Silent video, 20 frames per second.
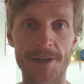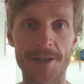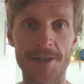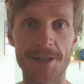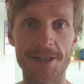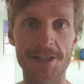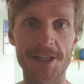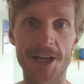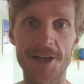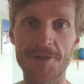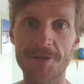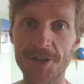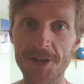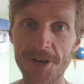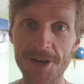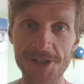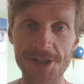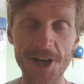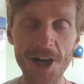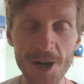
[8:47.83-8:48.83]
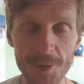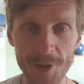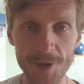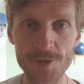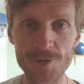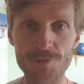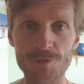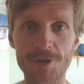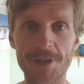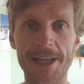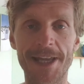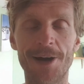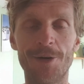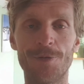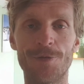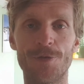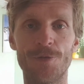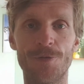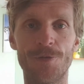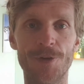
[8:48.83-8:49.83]
So guys, I hope that was really
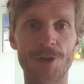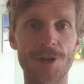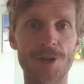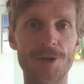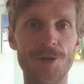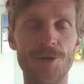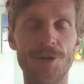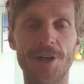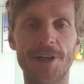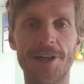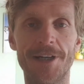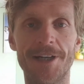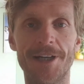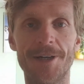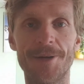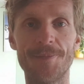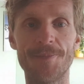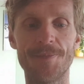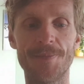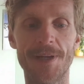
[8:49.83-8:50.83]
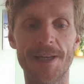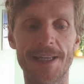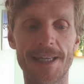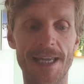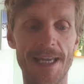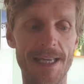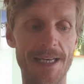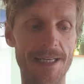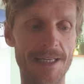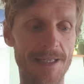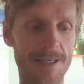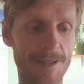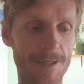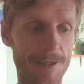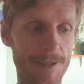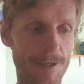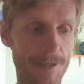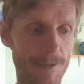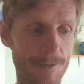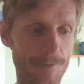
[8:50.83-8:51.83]
helpful for you. Again,
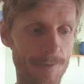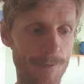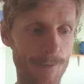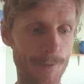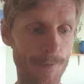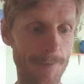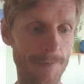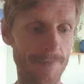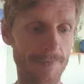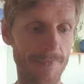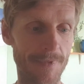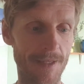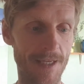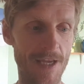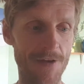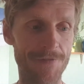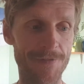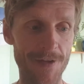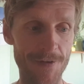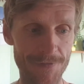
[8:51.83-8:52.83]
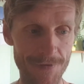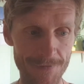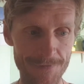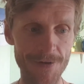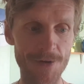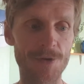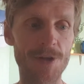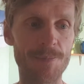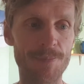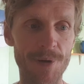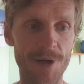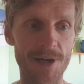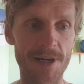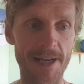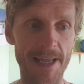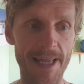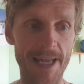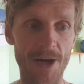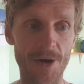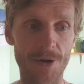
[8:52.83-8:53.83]
if you feel you're
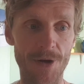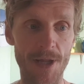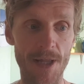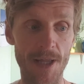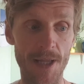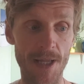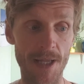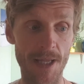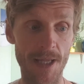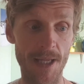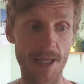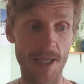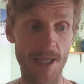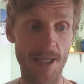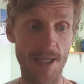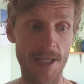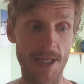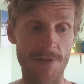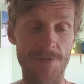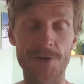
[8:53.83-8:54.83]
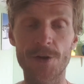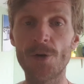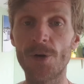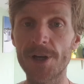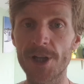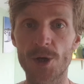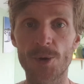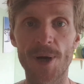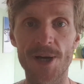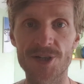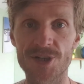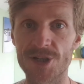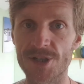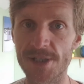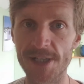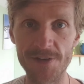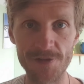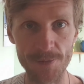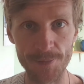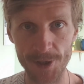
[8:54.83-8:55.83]
burning out, if you've got any questions,
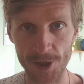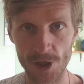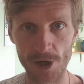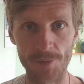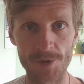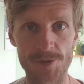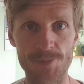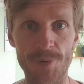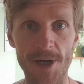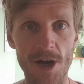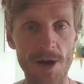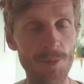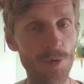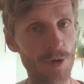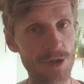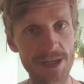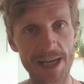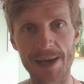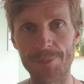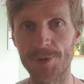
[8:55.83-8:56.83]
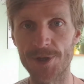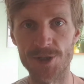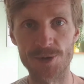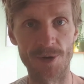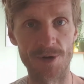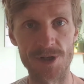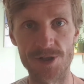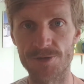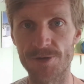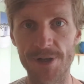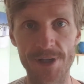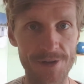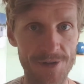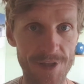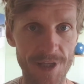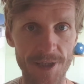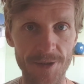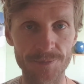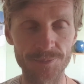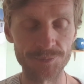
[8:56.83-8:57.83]
leave them in the comments below. I'm always happy to answer
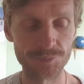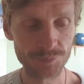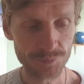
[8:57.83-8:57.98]
anything.